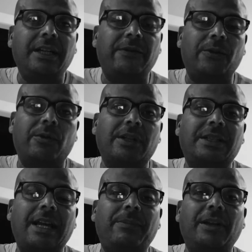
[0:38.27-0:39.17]
if you want
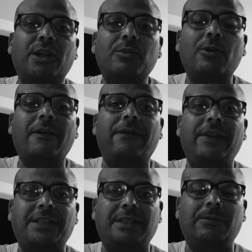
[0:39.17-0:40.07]
to be a little more
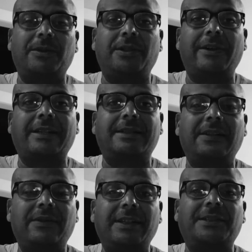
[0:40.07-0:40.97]
efficient with your
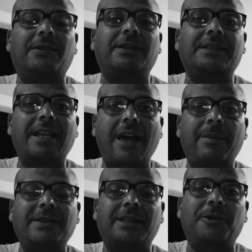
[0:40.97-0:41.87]
activities and your
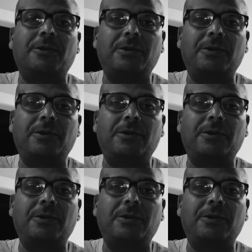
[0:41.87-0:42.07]
assignments and your